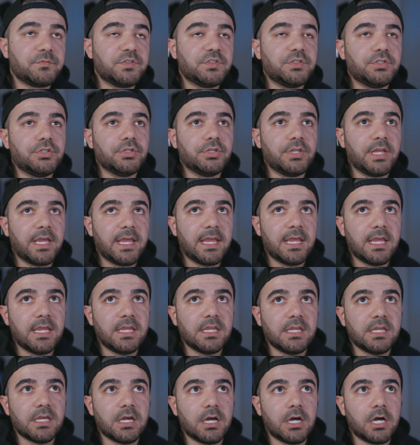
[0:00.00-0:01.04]

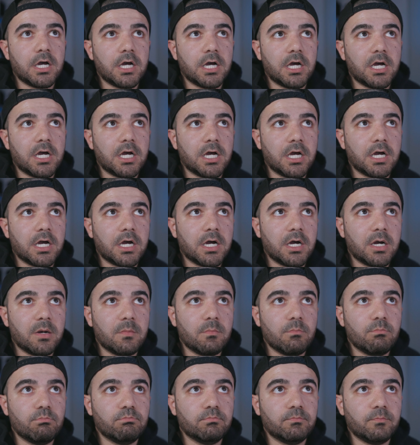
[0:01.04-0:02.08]
today
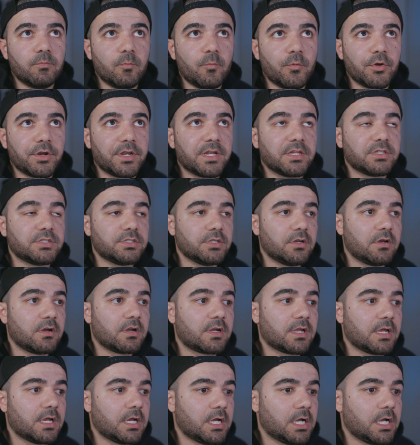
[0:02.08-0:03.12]
we're gonna
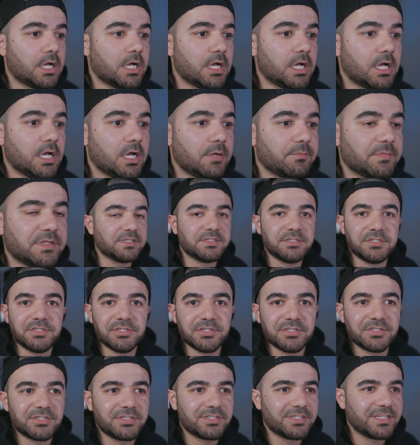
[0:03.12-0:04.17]
talk, it's
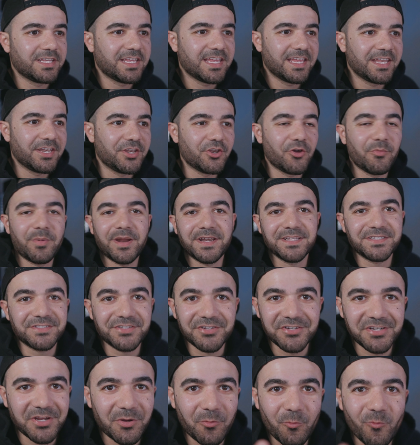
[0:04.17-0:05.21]
just nobody's
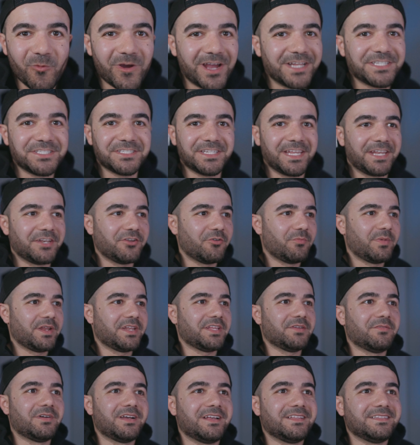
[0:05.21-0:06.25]
gonna watch that.
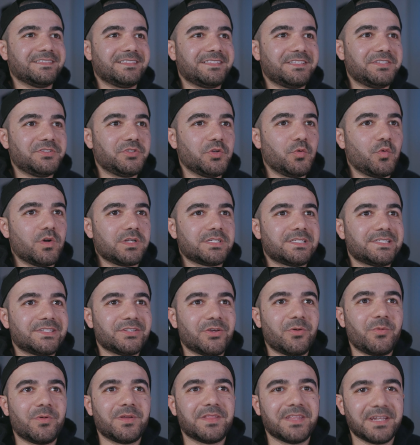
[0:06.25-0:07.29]
Nobody wants to watch
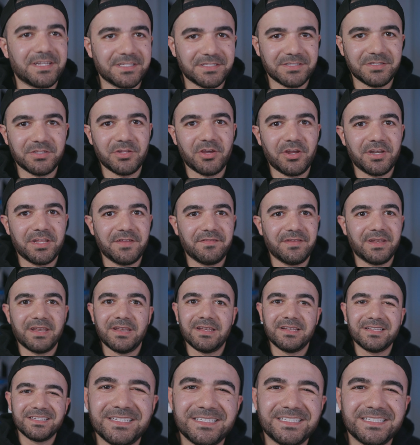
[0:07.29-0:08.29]
someone that is not even